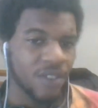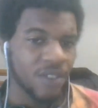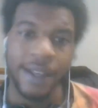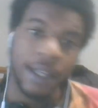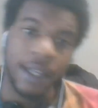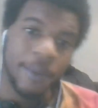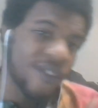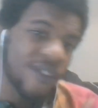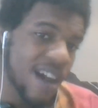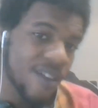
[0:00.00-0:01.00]
And number
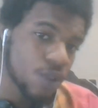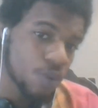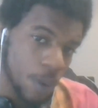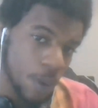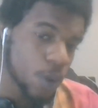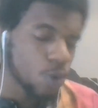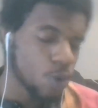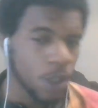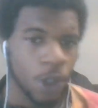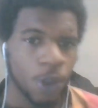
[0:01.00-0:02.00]
5 is what would you
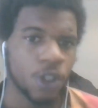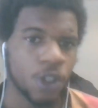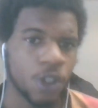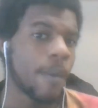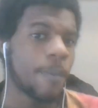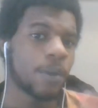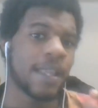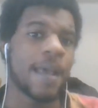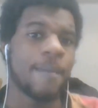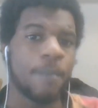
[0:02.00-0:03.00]
learn? So I'm gonna put
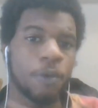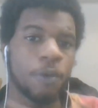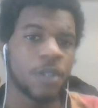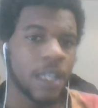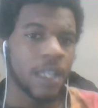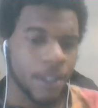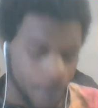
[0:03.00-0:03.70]
that both together.